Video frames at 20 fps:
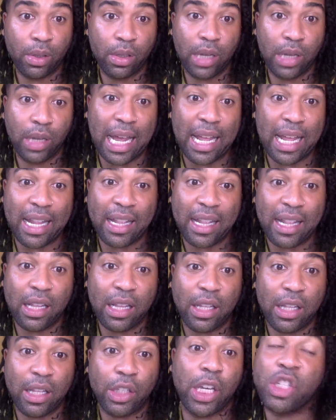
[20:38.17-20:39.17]
And
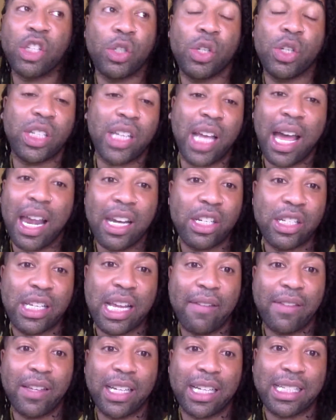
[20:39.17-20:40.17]
you just kind of just
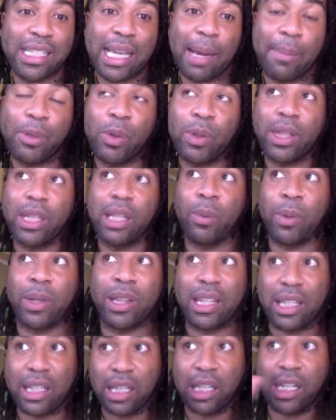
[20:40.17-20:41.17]
have to accept with it
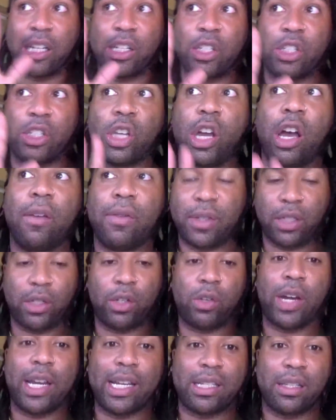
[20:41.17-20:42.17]
like a soft
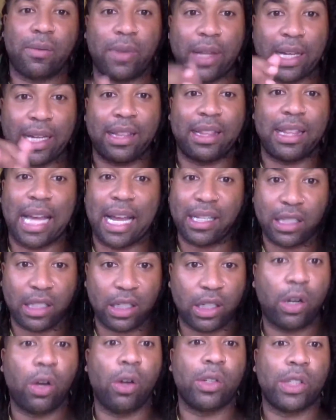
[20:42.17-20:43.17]
graze of like, that's
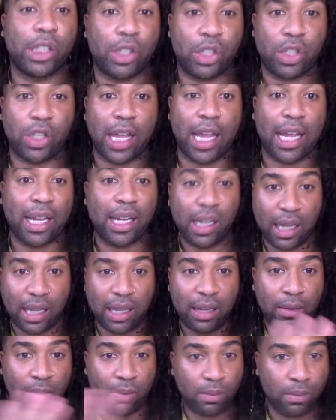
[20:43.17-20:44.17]
cultish thing,
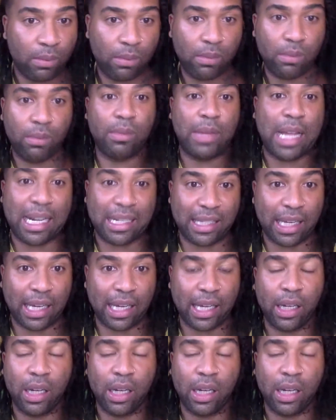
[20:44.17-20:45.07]
and that's it.